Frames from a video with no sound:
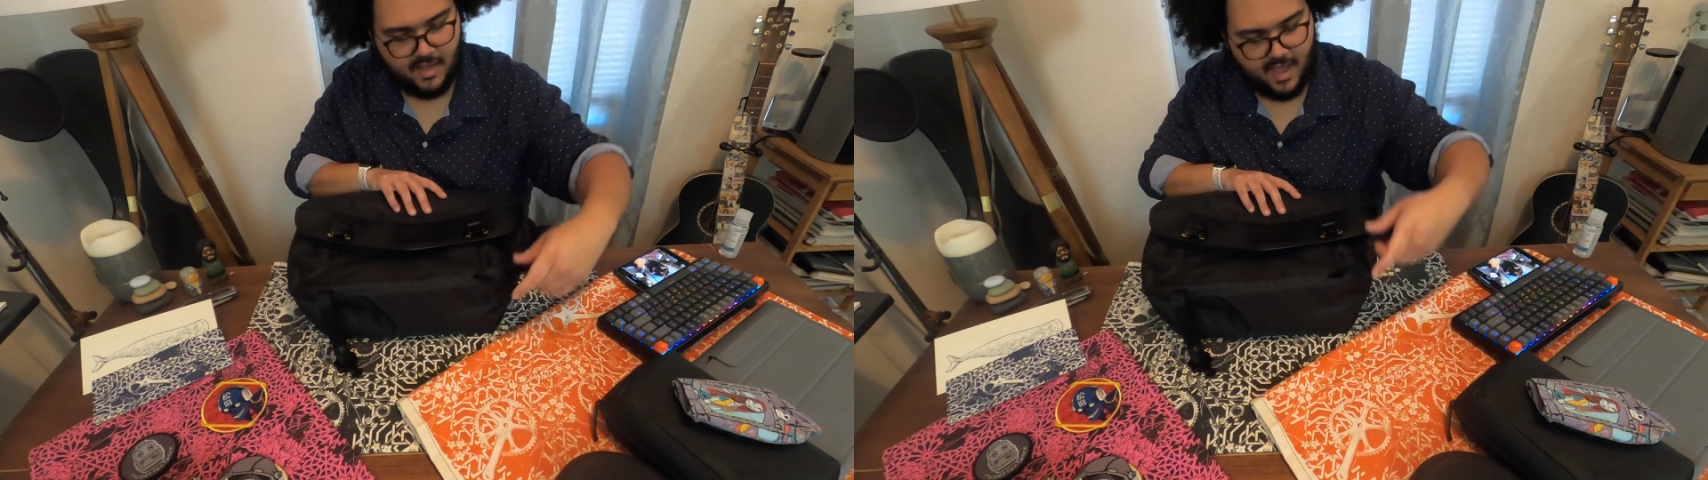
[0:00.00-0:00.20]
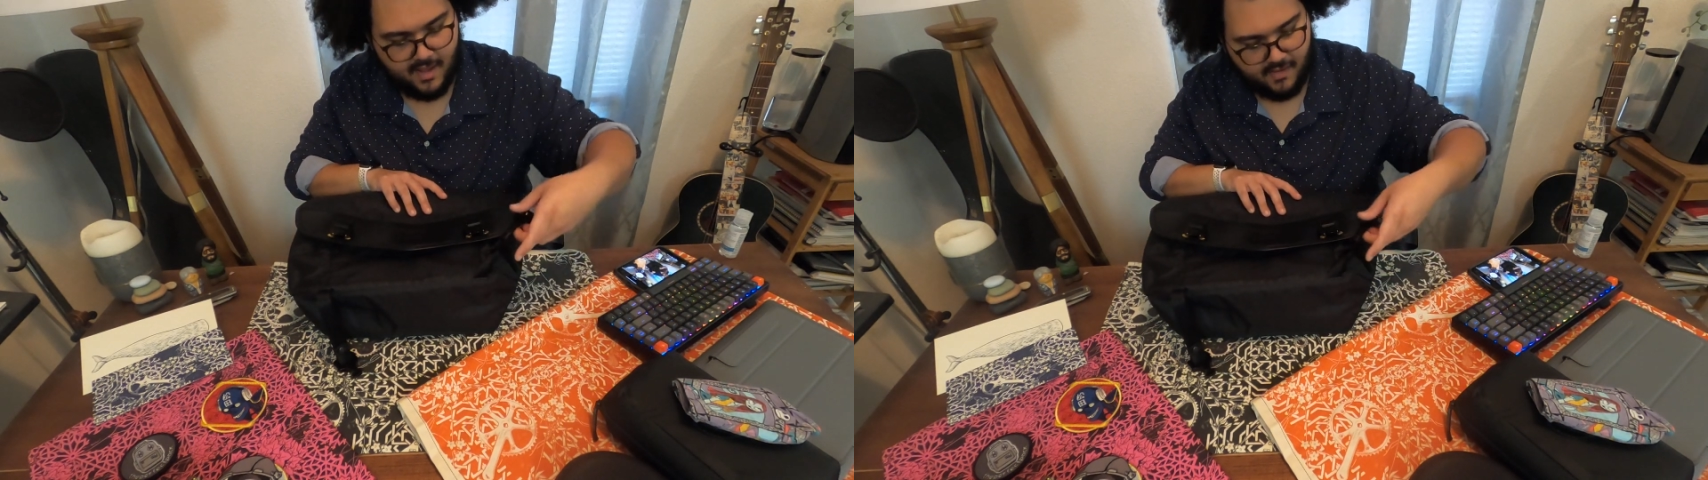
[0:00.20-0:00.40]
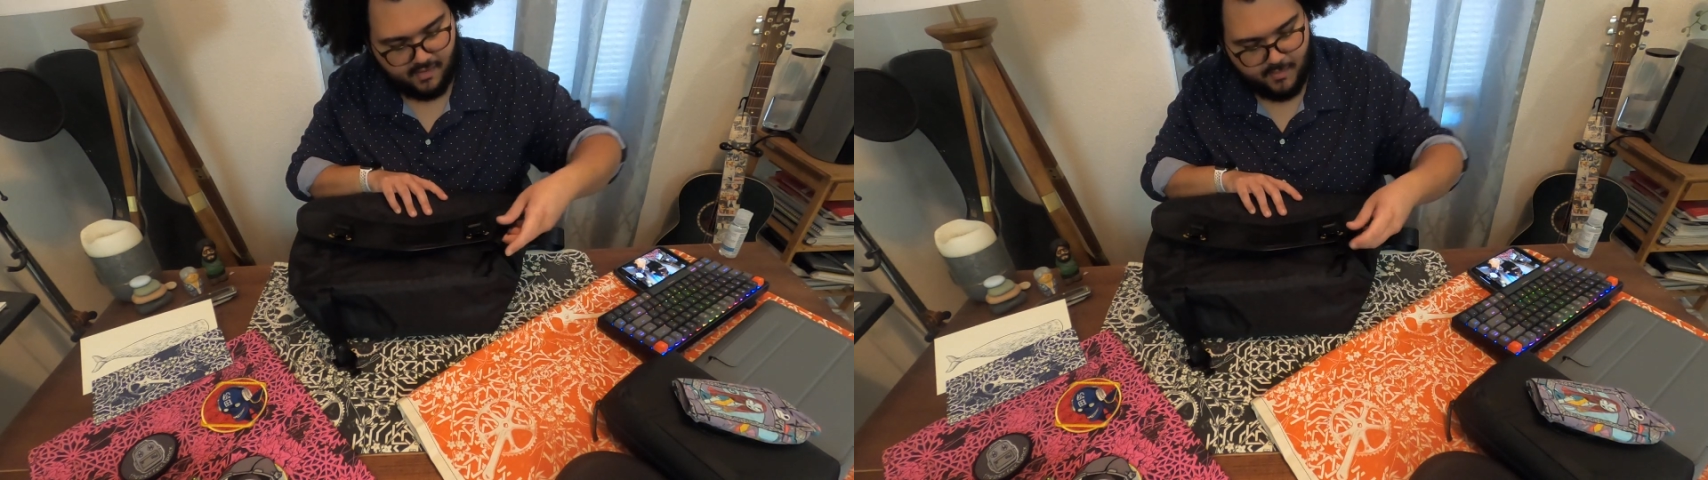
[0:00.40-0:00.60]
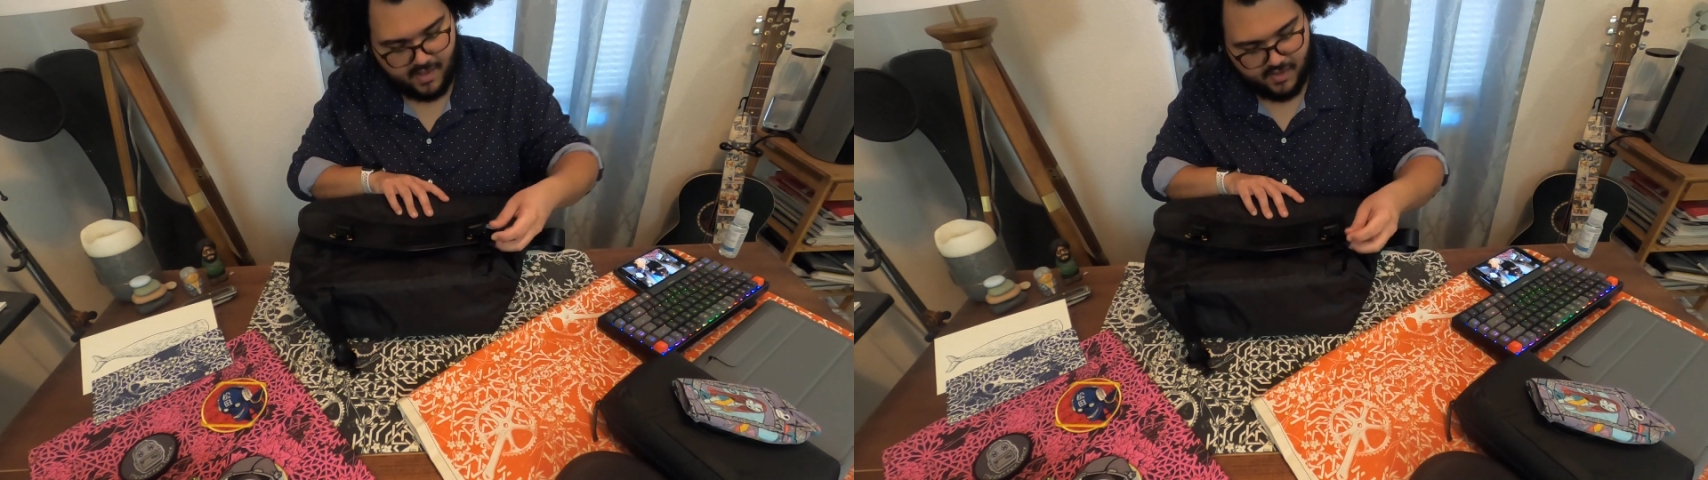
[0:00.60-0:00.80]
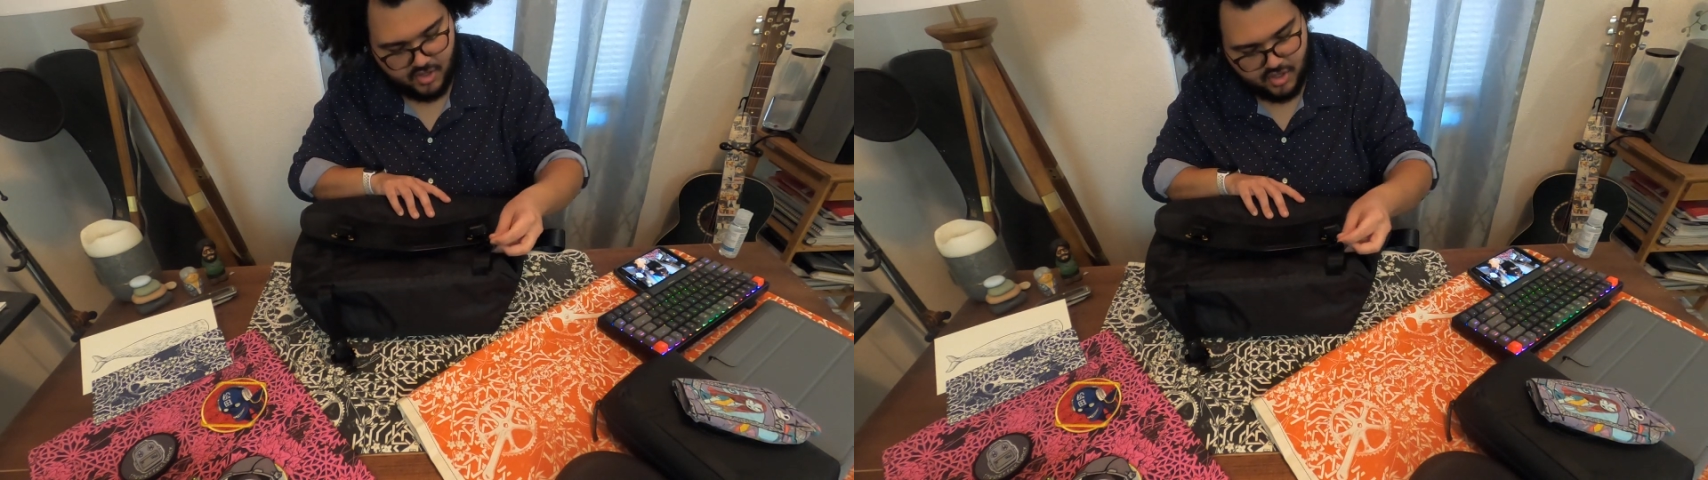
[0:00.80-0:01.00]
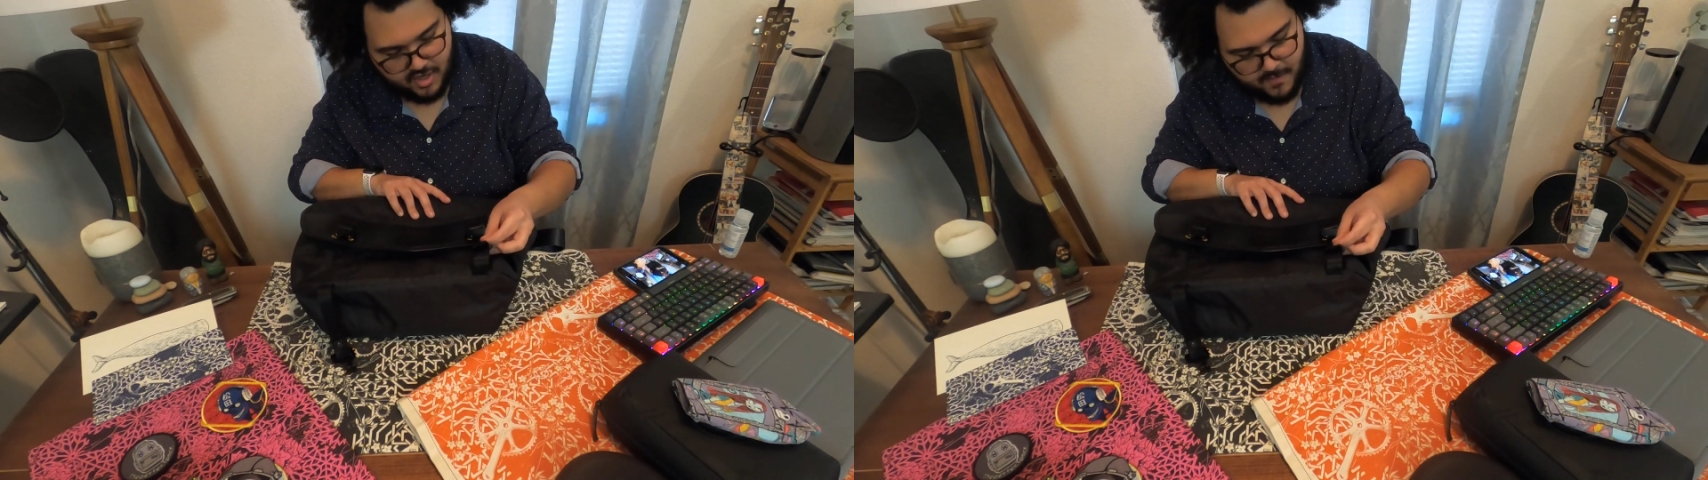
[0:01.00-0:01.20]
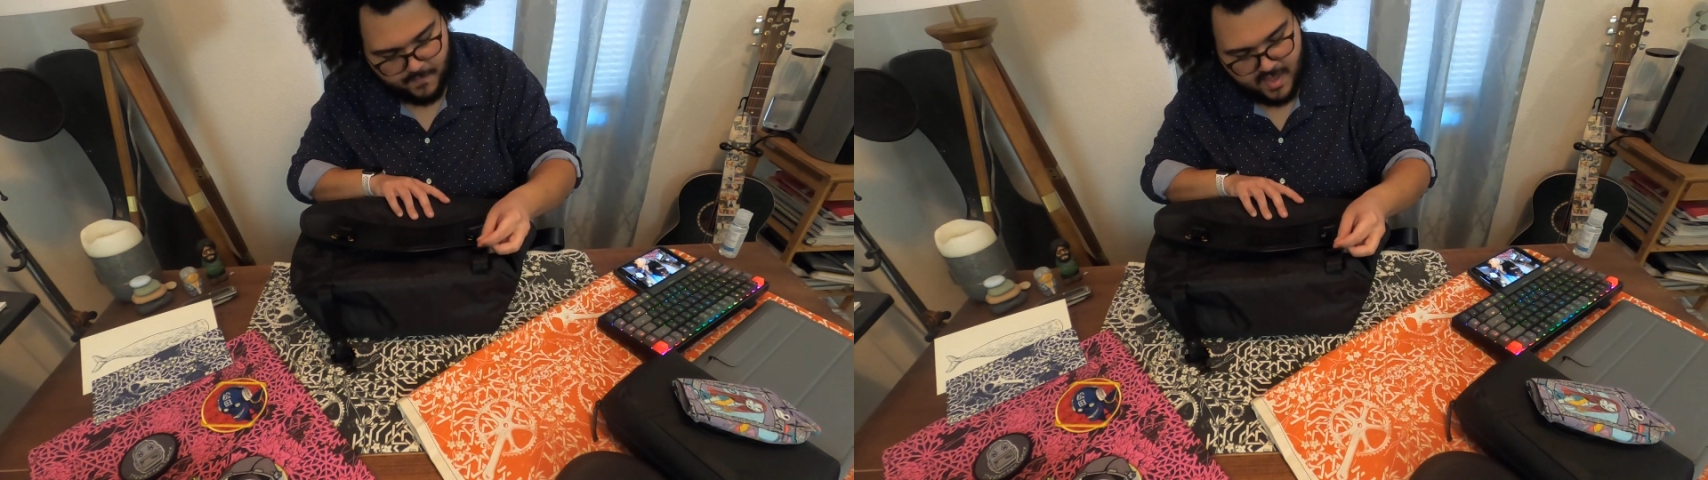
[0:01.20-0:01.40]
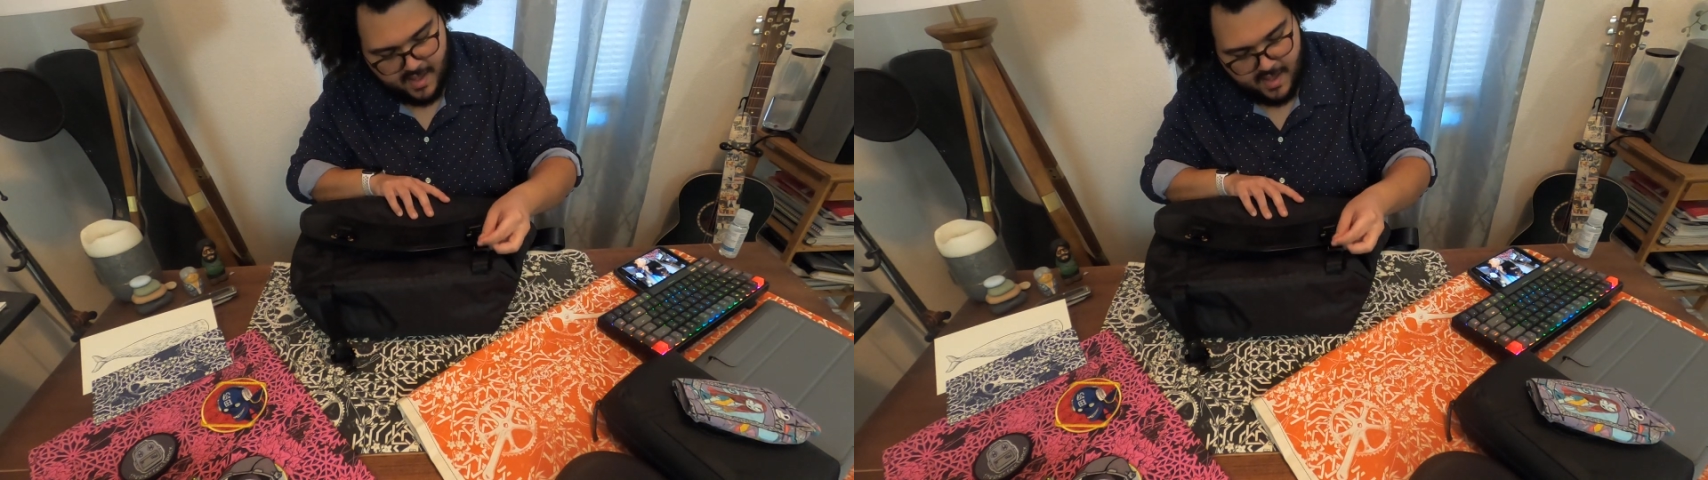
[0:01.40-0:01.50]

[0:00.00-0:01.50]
Genghis Messenger,